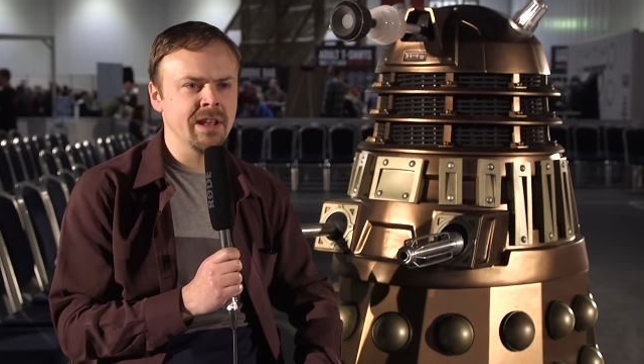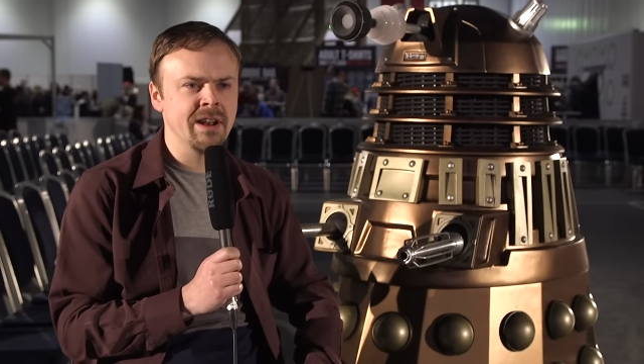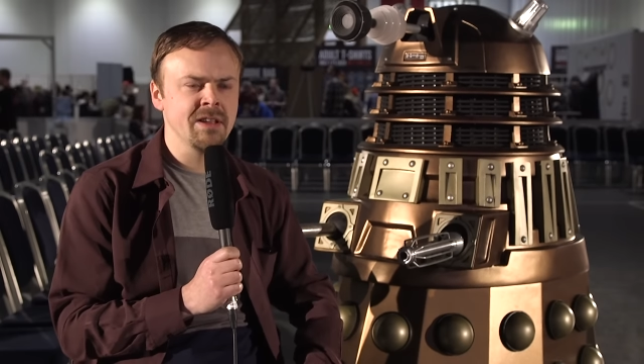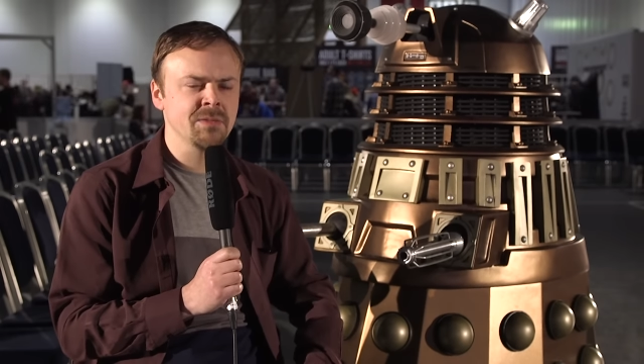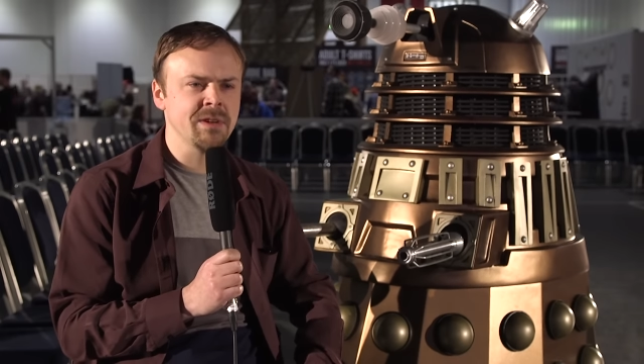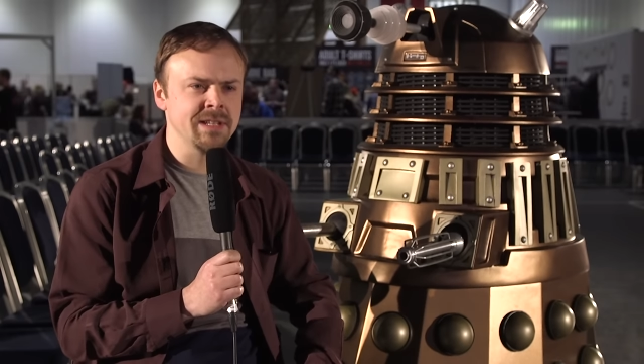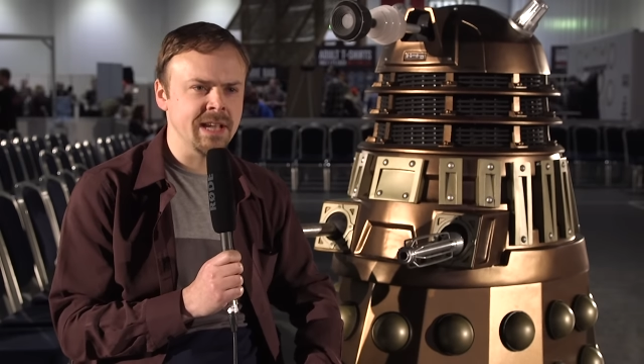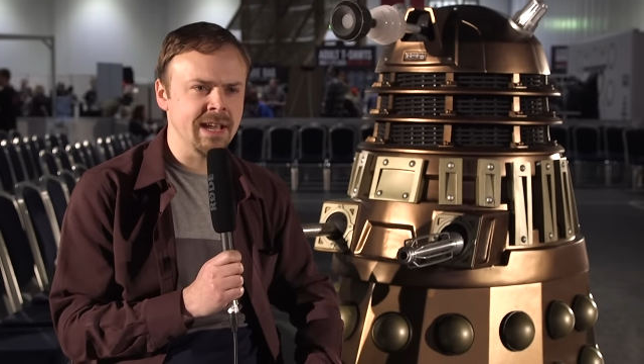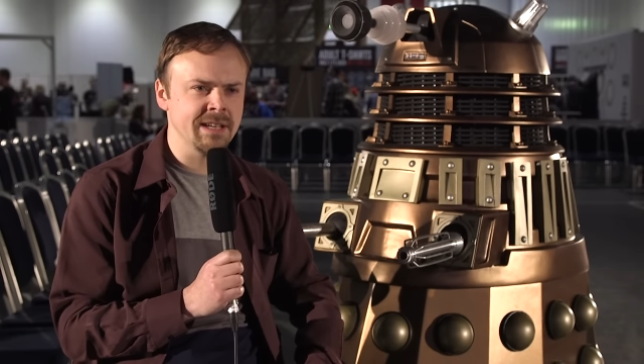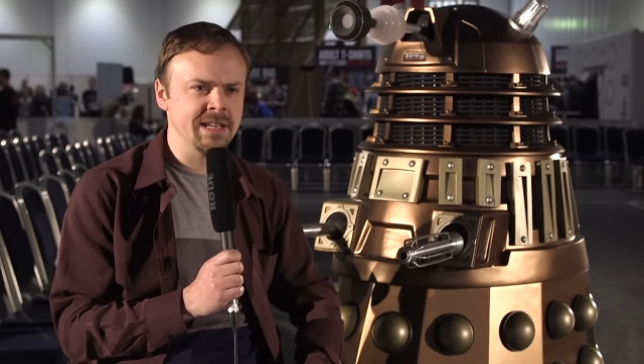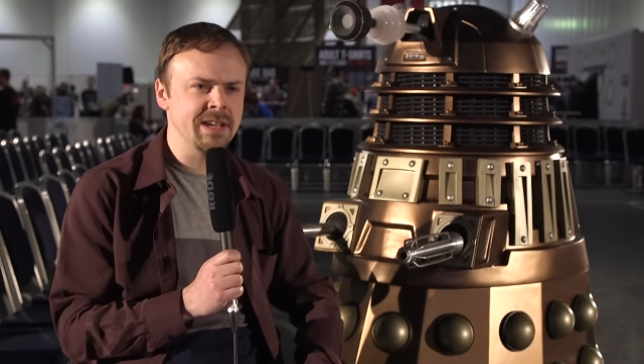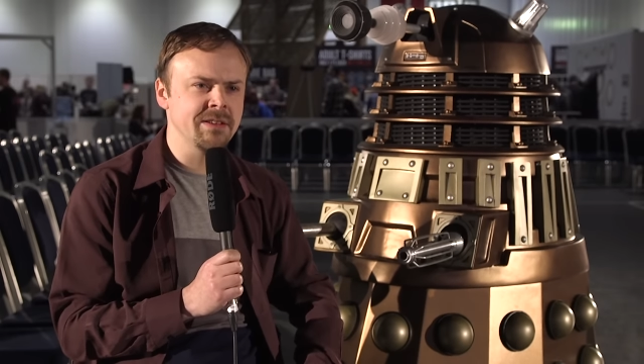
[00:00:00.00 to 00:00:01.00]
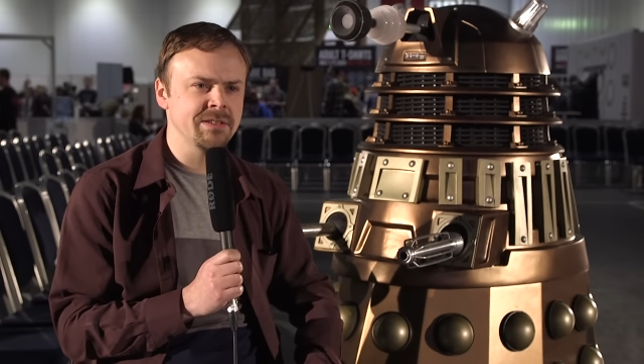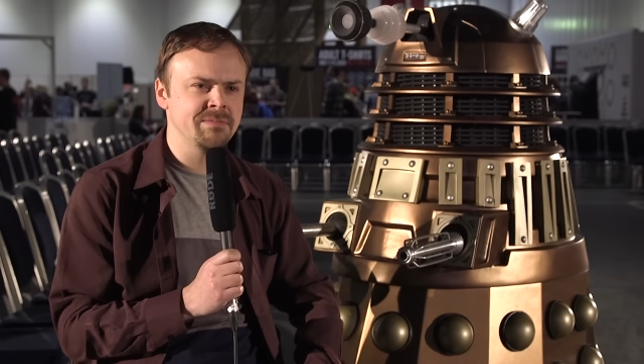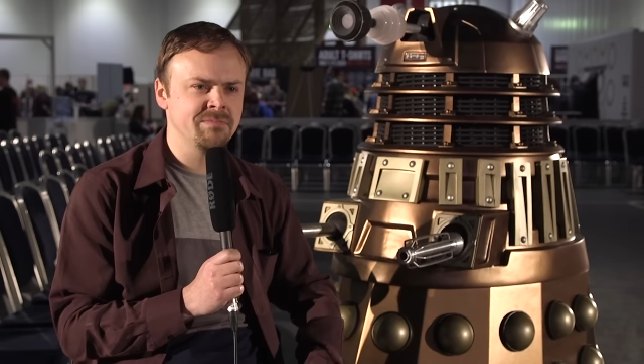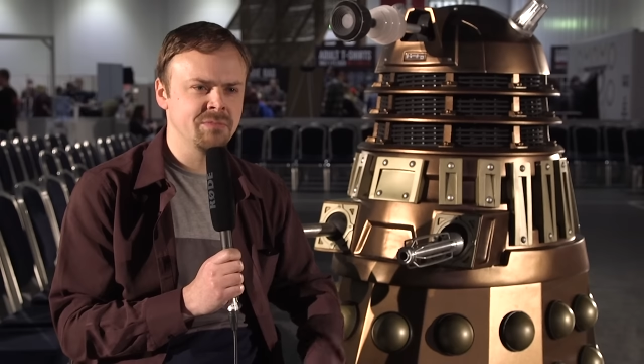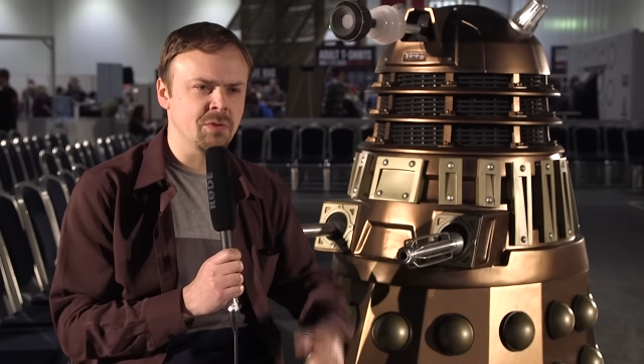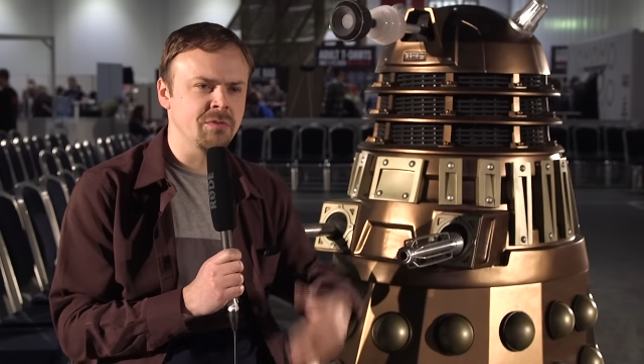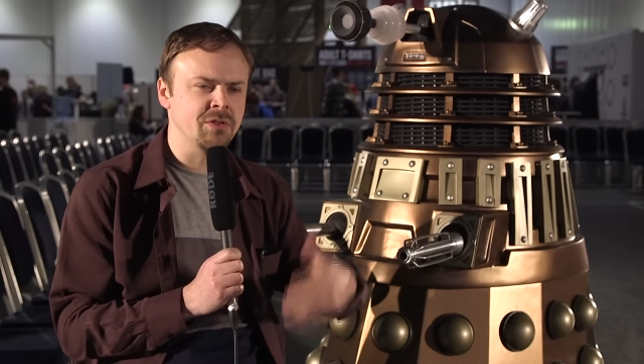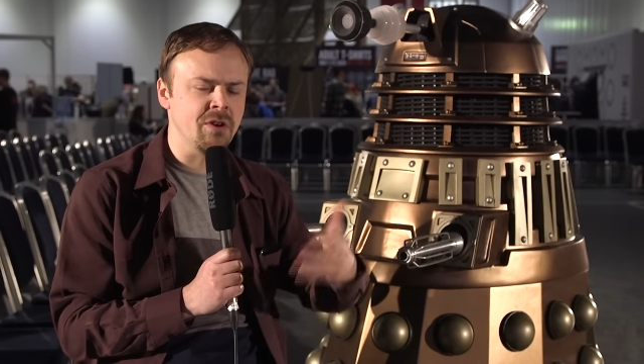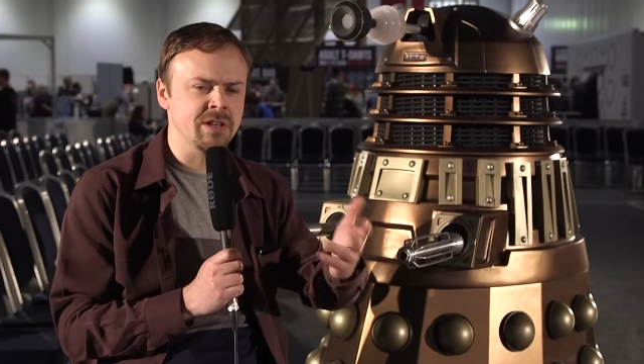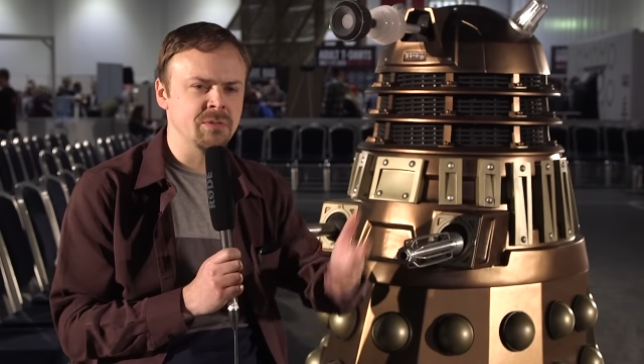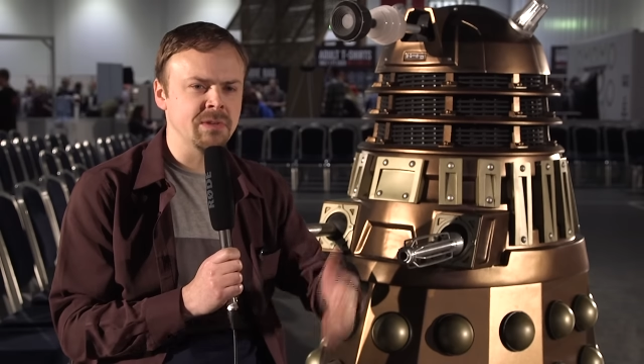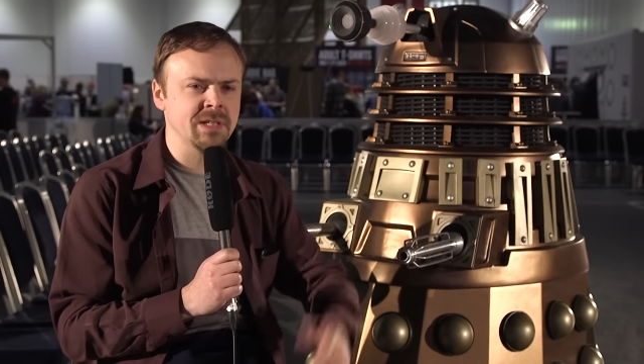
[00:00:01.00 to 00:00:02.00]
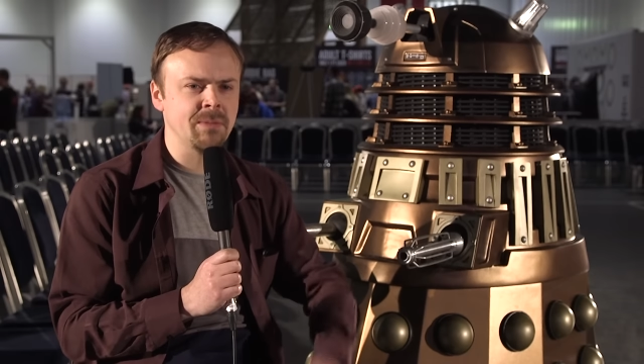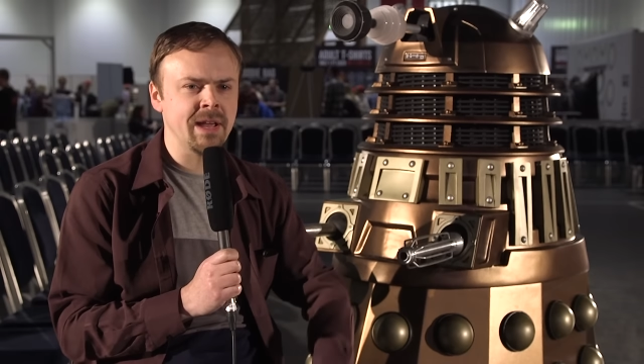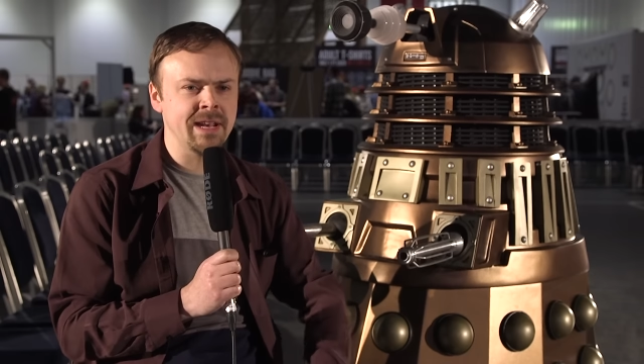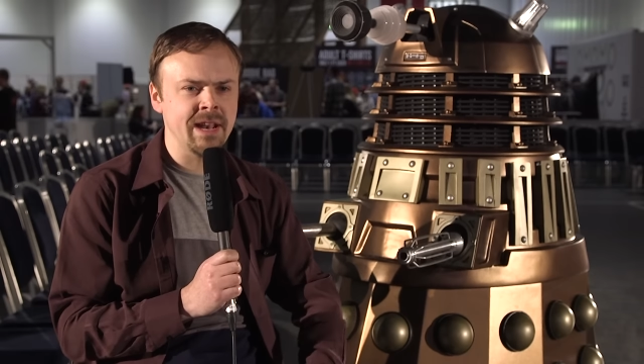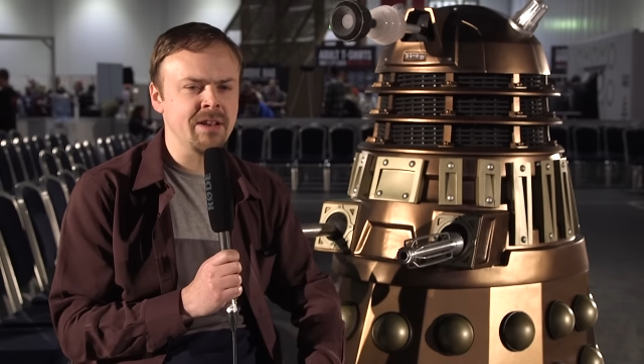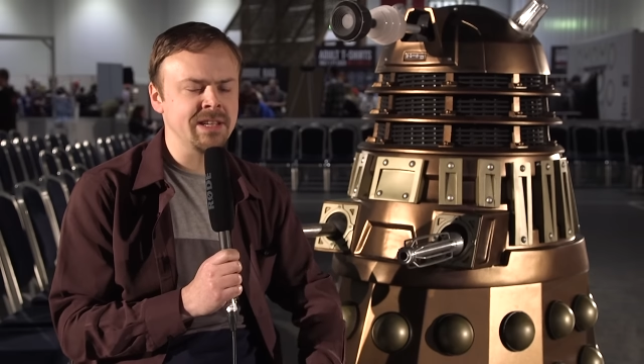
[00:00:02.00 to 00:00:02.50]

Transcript: And I asked my dad, he sort of tried to explain it,